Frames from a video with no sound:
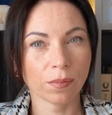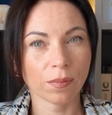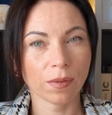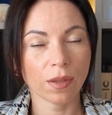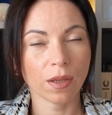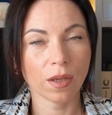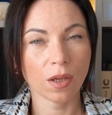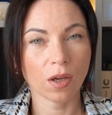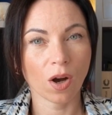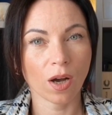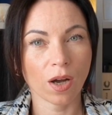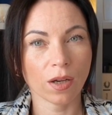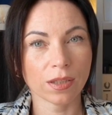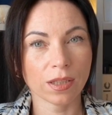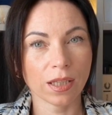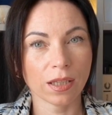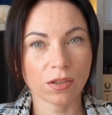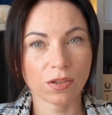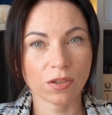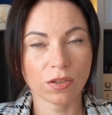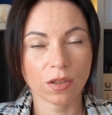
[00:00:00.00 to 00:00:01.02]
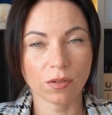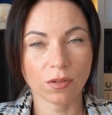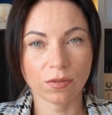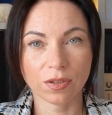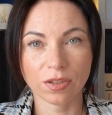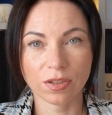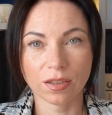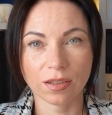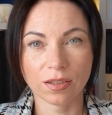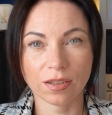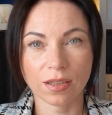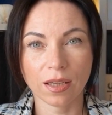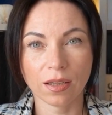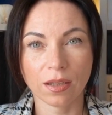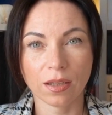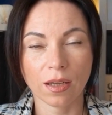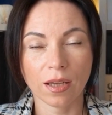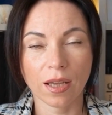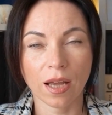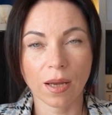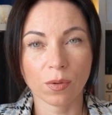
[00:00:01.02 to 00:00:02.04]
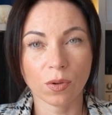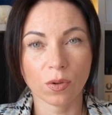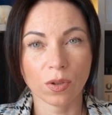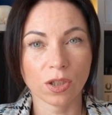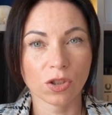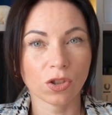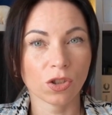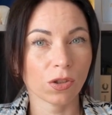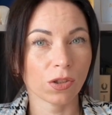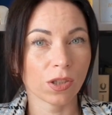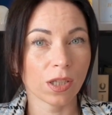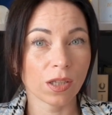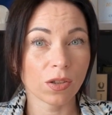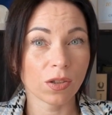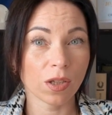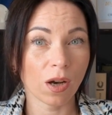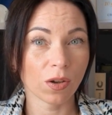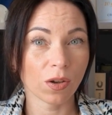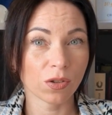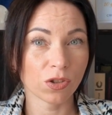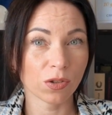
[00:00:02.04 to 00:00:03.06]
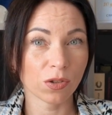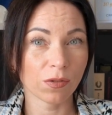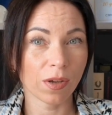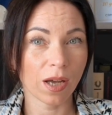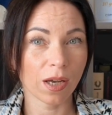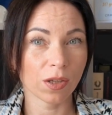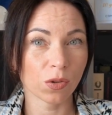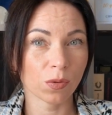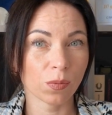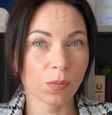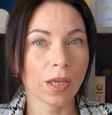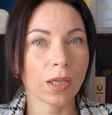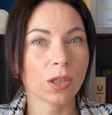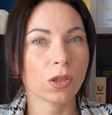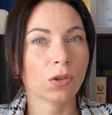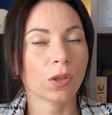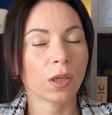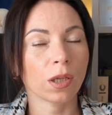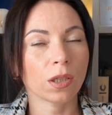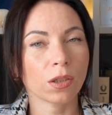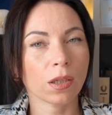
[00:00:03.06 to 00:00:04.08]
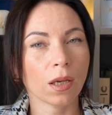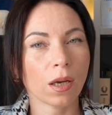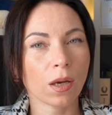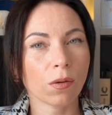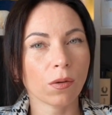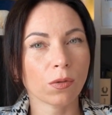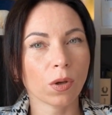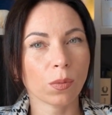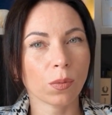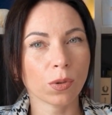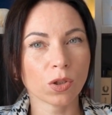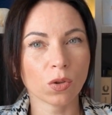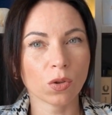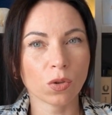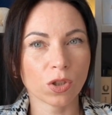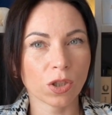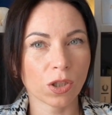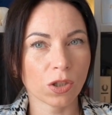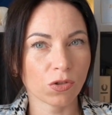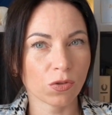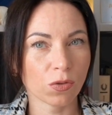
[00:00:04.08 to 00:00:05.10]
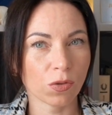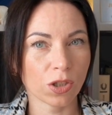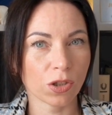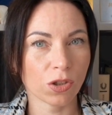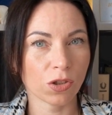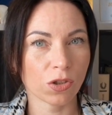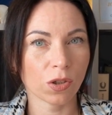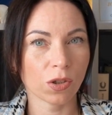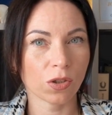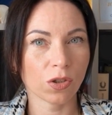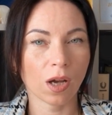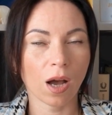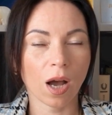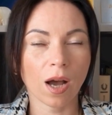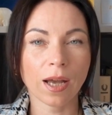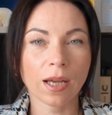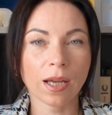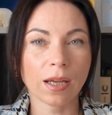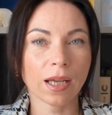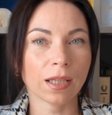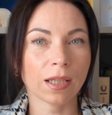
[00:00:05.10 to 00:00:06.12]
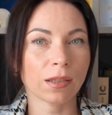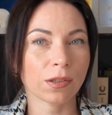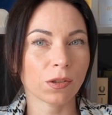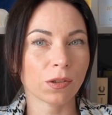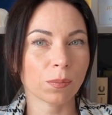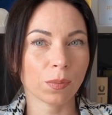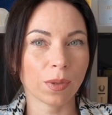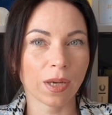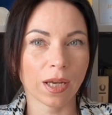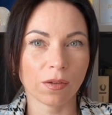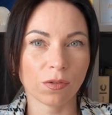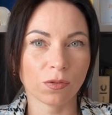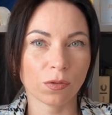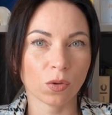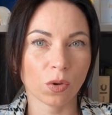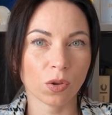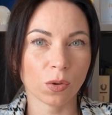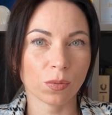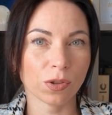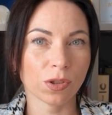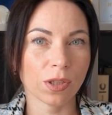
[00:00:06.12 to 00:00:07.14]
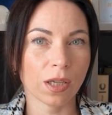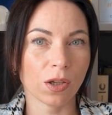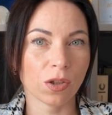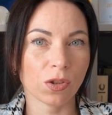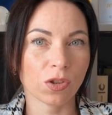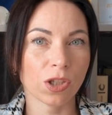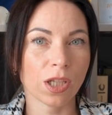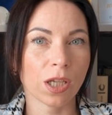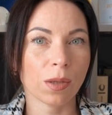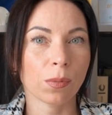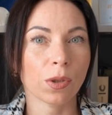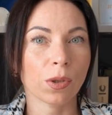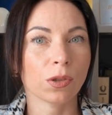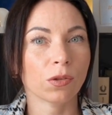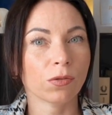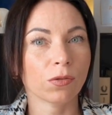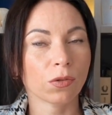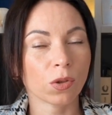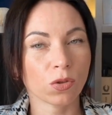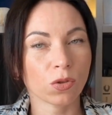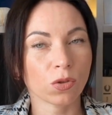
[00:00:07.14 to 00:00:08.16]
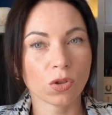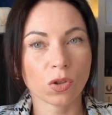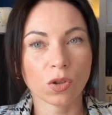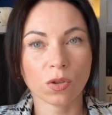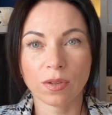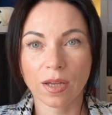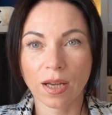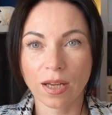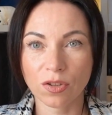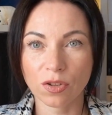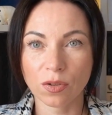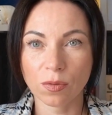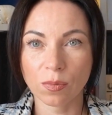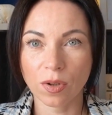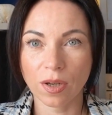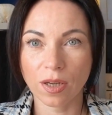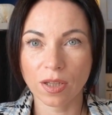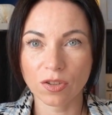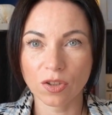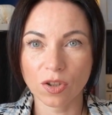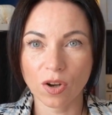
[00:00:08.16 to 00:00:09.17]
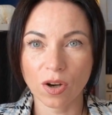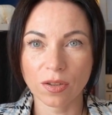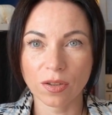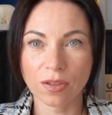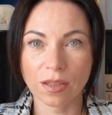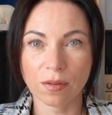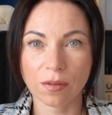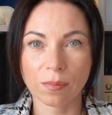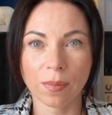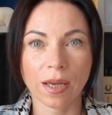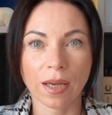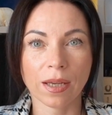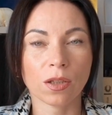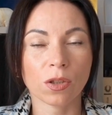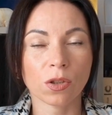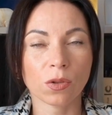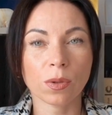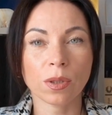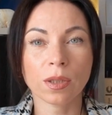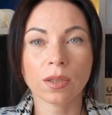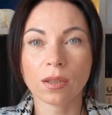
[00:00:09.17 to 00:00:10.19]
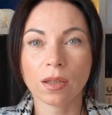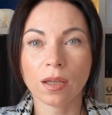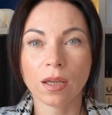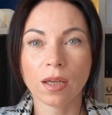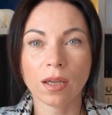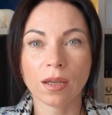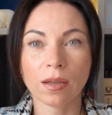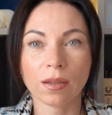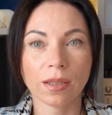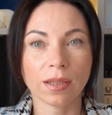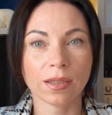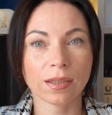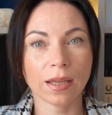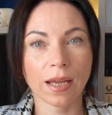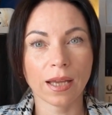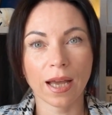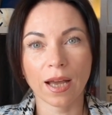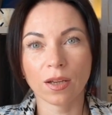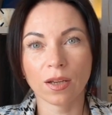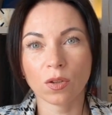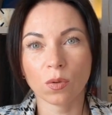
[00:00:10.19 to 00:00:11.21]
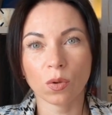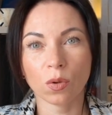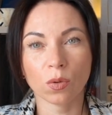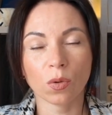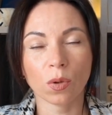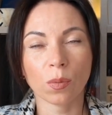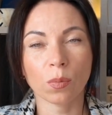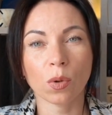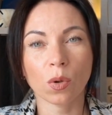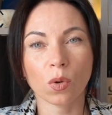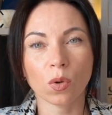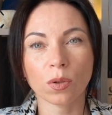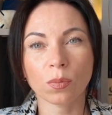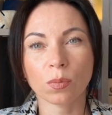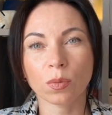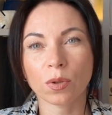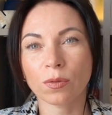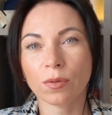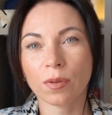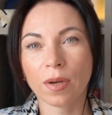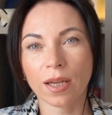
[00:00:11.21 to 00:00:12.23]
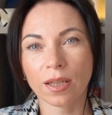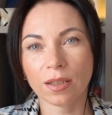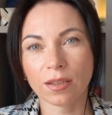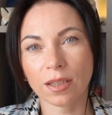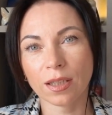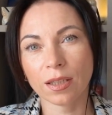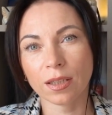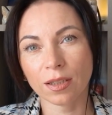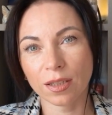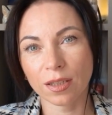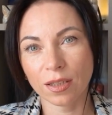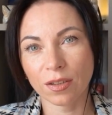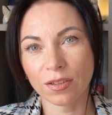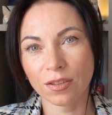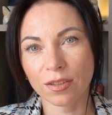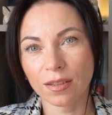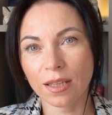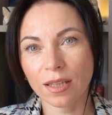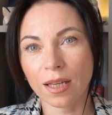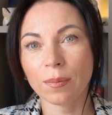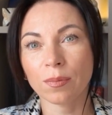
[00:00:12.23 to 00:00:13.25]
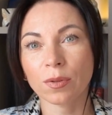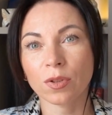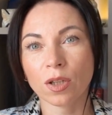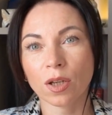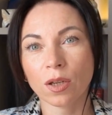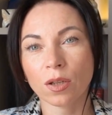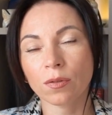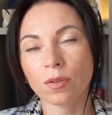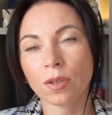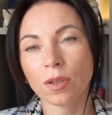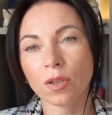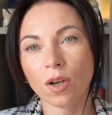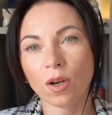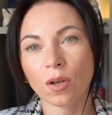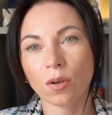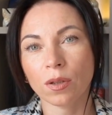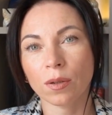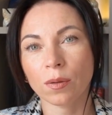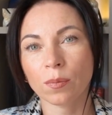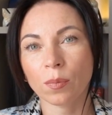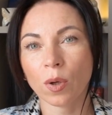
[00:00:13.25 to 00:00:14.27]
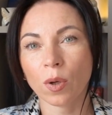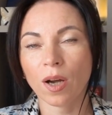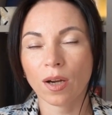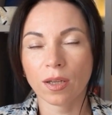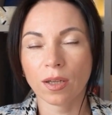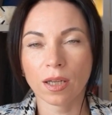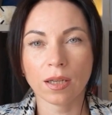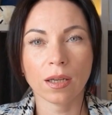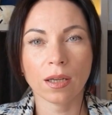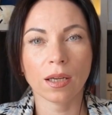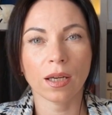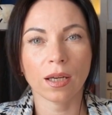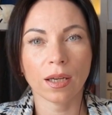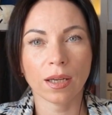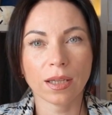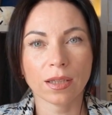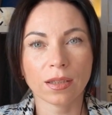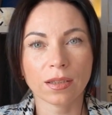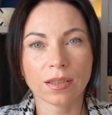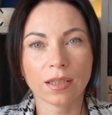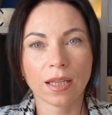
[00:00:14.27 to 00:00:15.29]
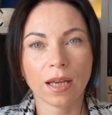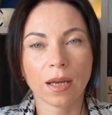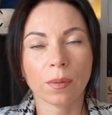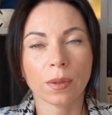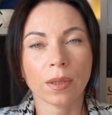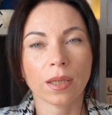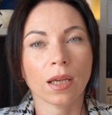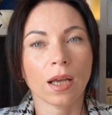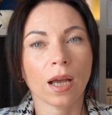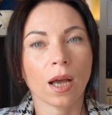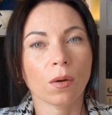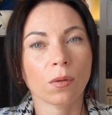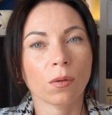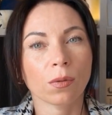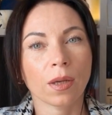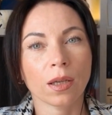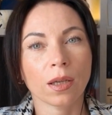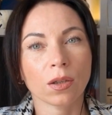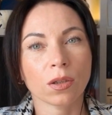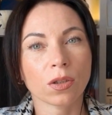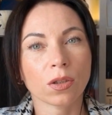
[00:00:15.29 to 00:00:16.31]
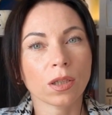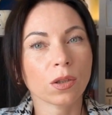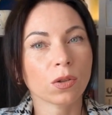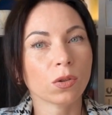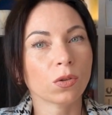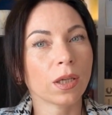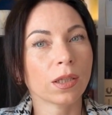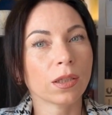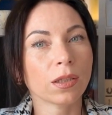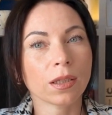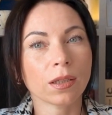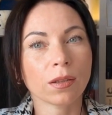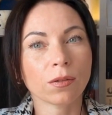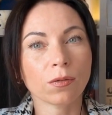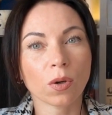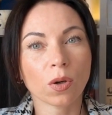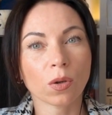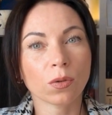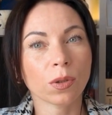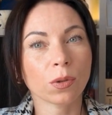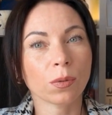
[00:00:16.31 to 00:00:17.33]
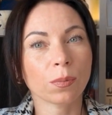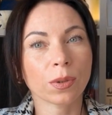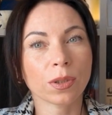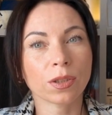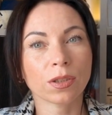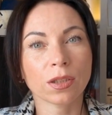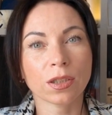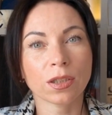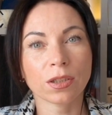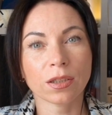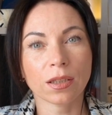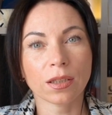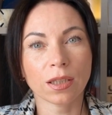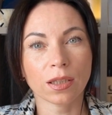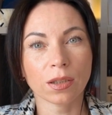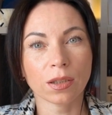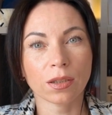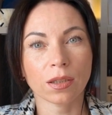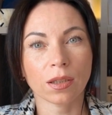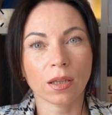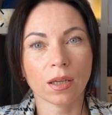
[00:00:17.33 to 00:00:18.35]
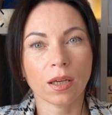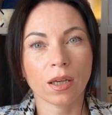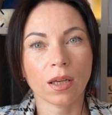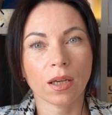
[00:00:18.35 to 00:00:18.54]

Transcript: The Content Services and Collaboration Technology Value Matrix from Nucleus Research highlights the platforms that are shaping the future of enterprise content management. This annual report provides a clear snapshot of the current market, examining how vendors address evolving business needs.